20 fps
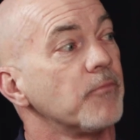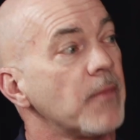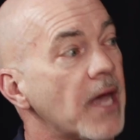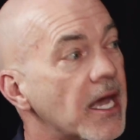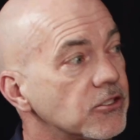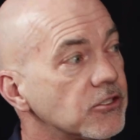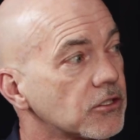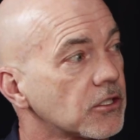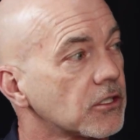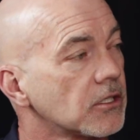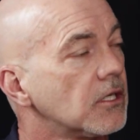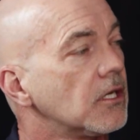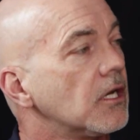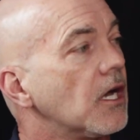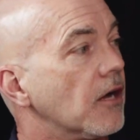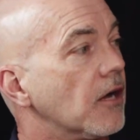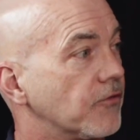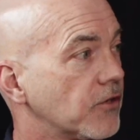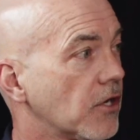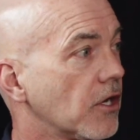measure
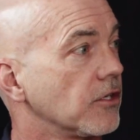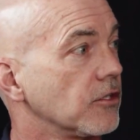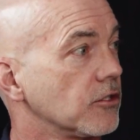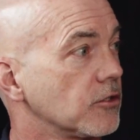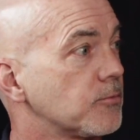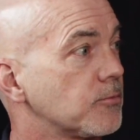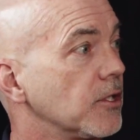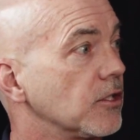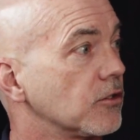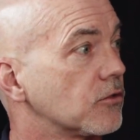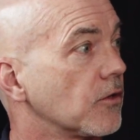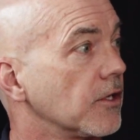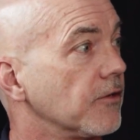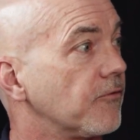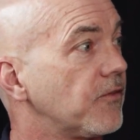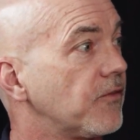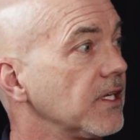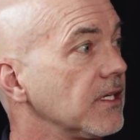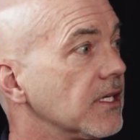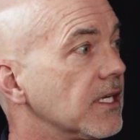of cardiorespiratory
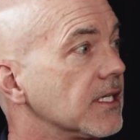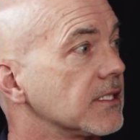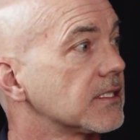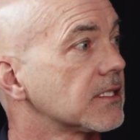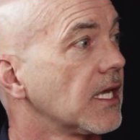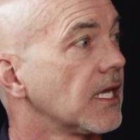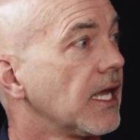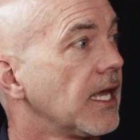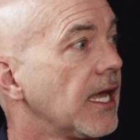fitness